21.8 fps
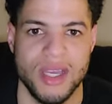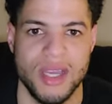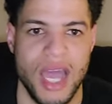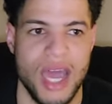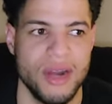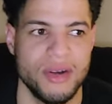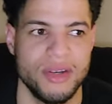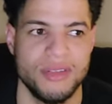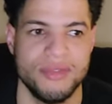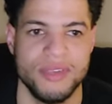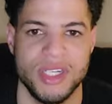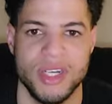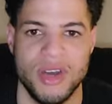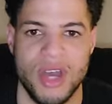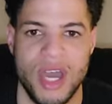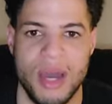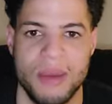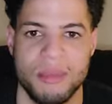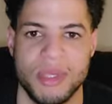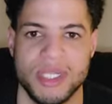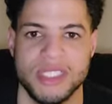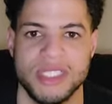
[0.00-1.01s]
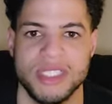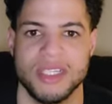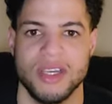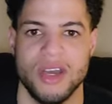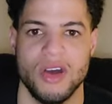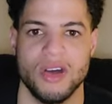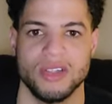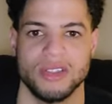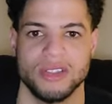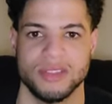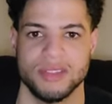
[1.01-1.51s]
I don't even know how much it
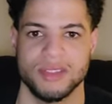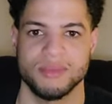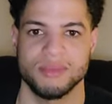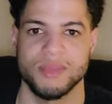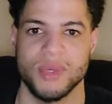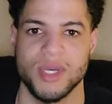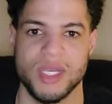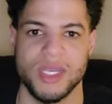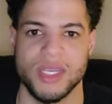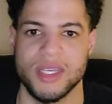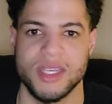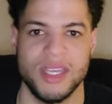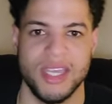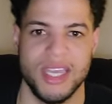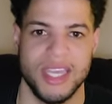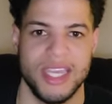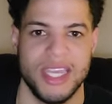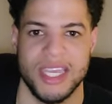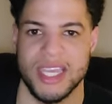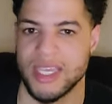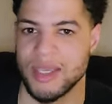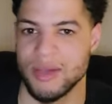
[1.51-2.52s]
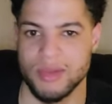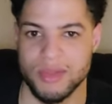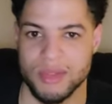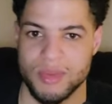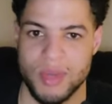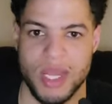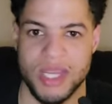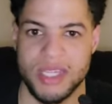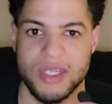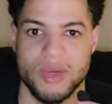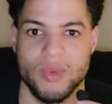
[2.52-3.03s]
cost, but it was
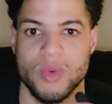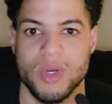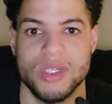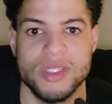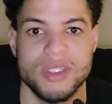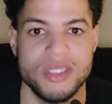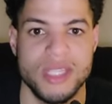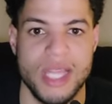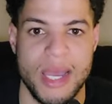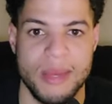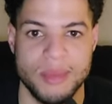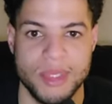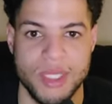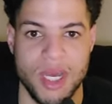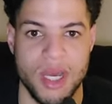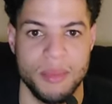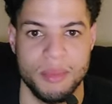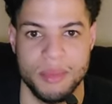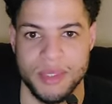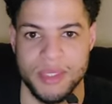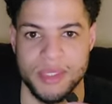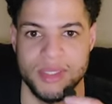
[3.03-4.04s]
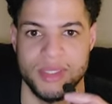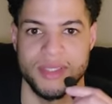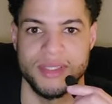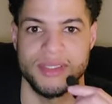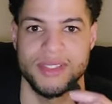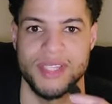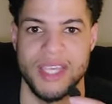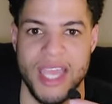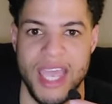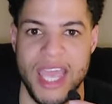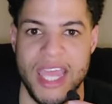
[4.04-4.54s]
probably the worst laptop in,
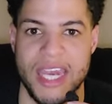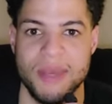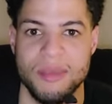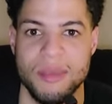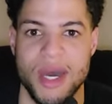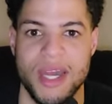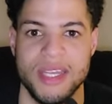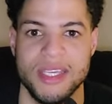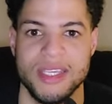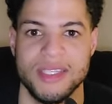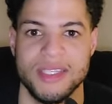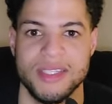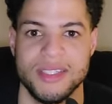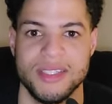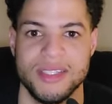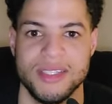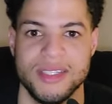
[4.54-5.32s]
that anybody